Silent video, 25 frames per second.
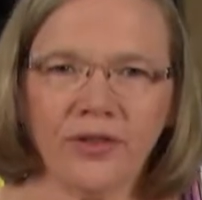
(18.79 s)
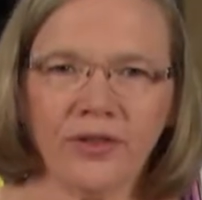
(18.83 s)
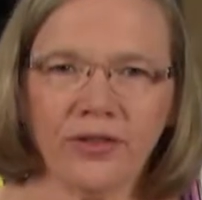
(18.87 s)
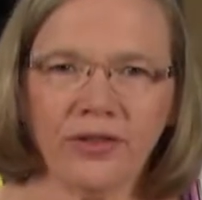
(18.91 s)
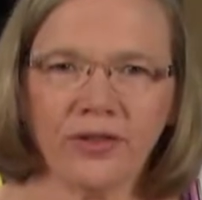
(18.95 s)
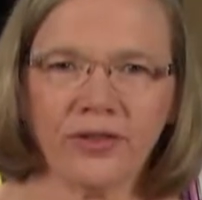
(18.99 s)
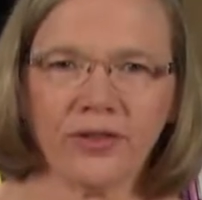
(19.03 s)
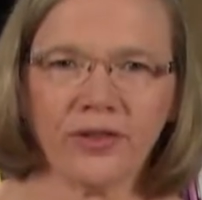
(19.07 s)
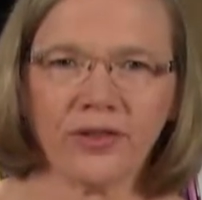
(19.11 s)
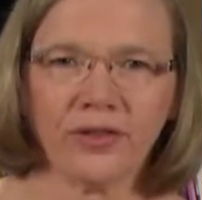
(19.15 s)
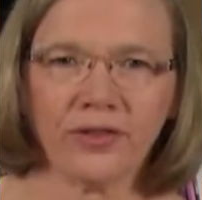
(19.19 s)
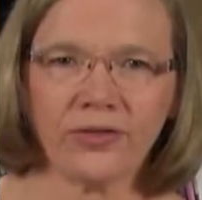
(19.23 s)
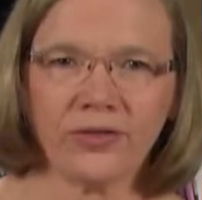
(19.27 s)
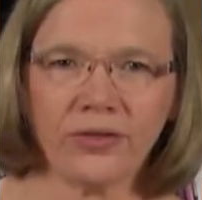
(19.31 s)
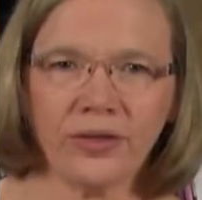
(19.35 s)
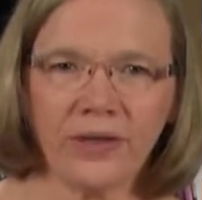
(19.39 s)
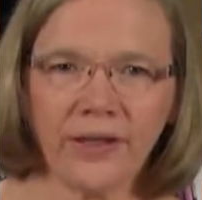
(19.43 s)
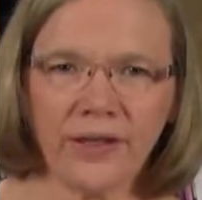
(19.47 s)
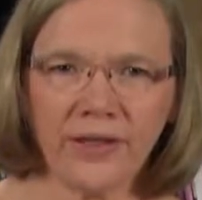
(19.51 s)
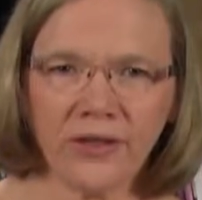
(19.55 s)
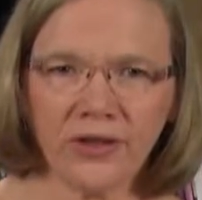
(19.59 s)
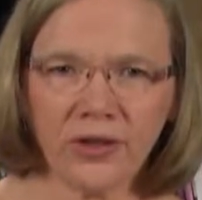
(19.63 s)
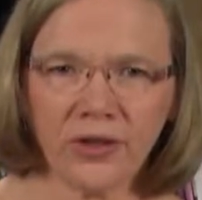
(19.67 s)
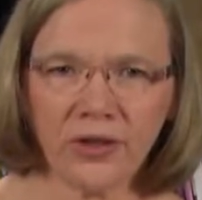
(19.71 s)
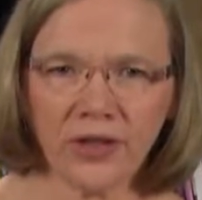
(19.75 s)
arts through
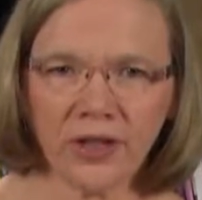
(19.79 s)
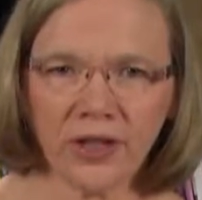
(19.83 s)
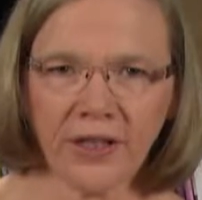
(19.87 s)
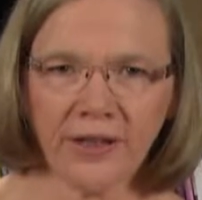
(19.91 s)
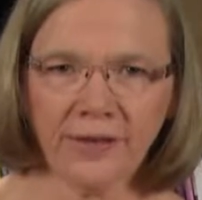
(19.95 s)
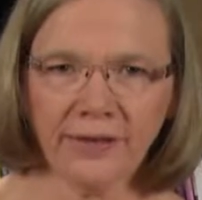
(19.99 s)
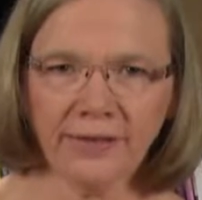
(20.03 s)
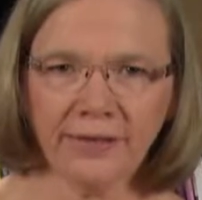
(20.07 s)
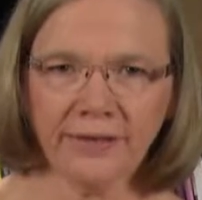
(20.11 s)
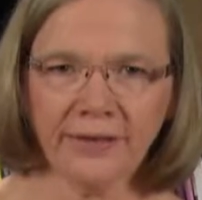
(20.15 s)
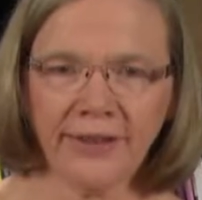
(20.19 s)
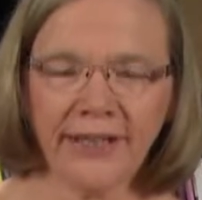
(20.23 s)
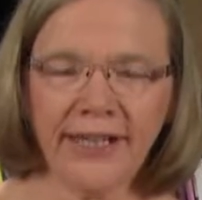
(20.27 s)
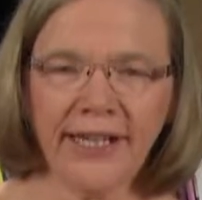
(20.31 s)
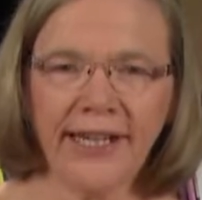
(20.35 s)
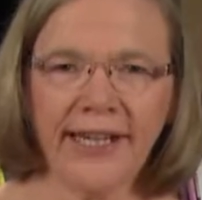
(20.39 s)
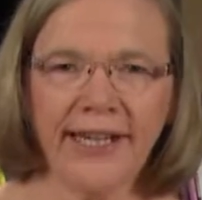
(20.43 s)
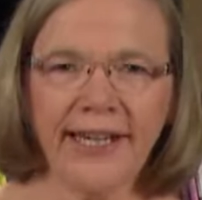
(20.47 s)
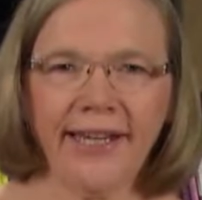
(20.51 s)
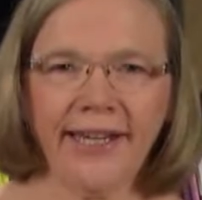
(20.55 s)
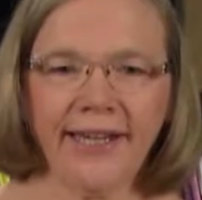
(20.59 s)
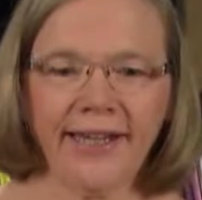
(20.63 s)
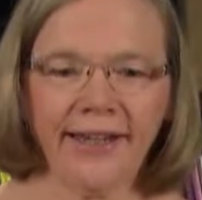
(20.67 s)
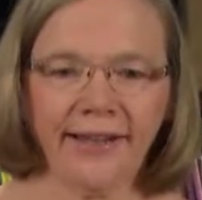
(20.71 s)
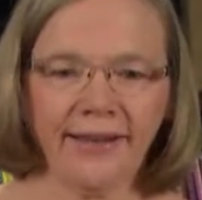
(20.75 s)
literature,
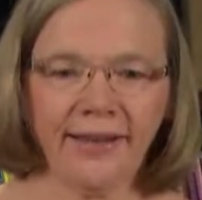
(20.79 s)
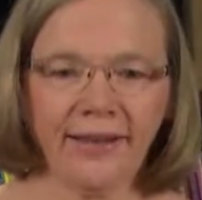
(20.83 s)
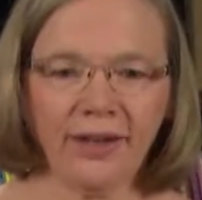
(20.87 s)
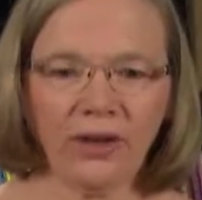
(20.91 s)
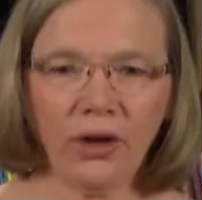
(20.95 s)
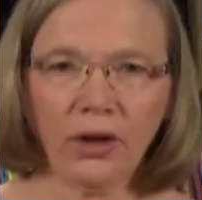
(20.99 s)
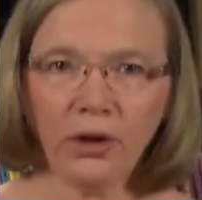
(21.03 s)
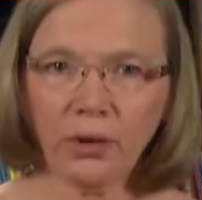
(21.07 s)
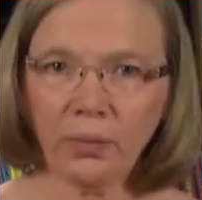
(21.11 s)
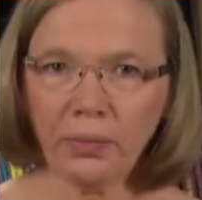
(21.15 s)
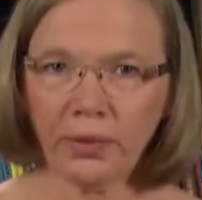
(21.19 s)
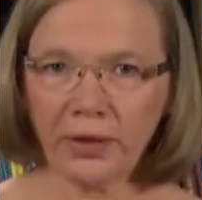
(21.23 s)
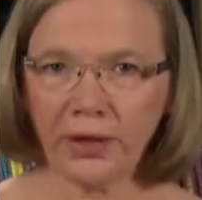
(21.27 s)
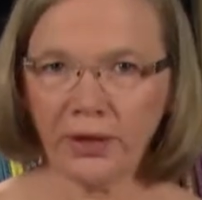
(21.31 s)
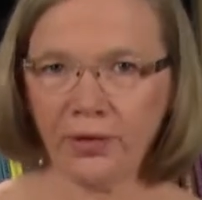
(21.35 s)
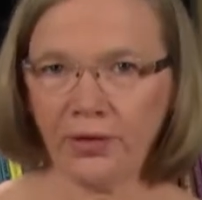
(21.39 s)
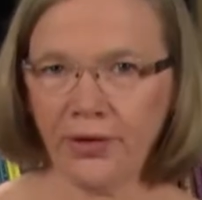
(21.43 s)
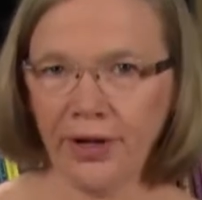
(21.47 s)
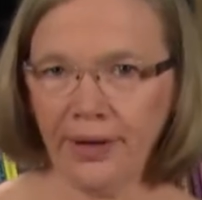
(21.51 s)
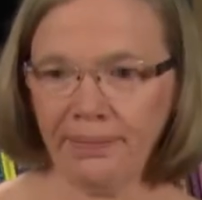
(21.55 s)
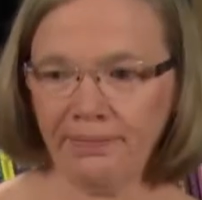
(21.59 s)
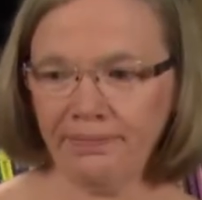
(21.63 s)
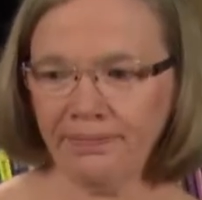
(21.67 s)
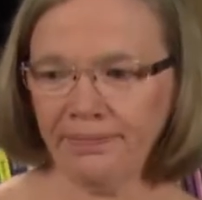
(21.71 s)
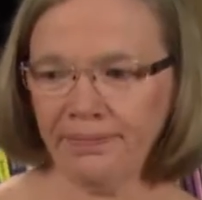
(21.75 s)
the whole
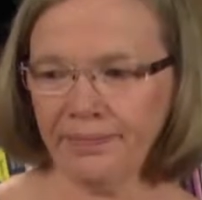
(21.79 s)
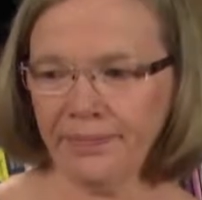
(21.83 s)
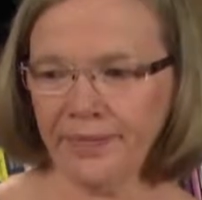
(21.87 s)
program.